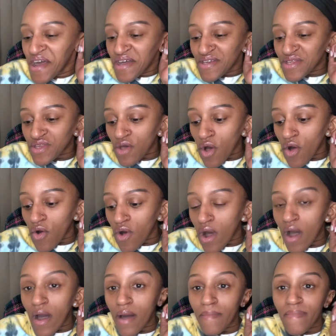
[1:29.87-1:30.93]
so
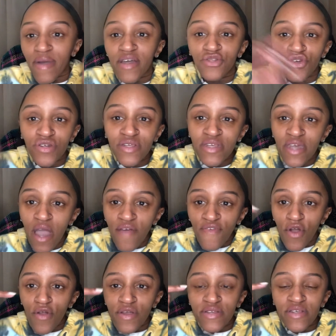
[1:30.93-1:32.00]
as you can see, I've
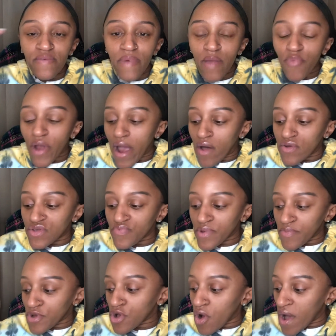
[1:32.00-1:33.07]
already did my brows, but I'm
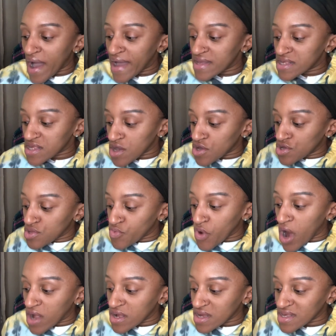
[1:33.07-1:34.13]
gonna go ahead and tell you the
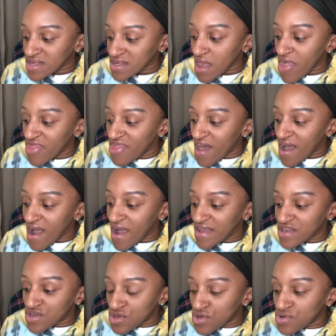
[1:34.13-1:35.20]
products that I
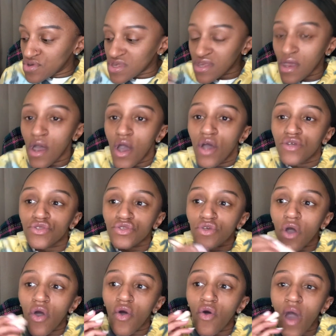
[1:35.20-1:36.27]
used.
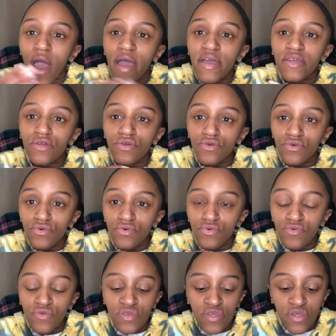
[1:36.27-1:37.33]
So I
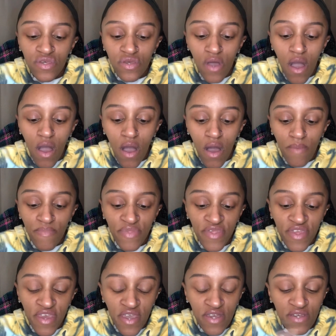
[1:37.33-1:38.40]
used
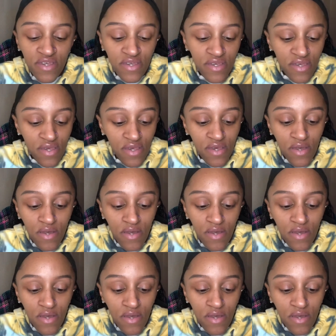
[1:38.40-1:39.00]
this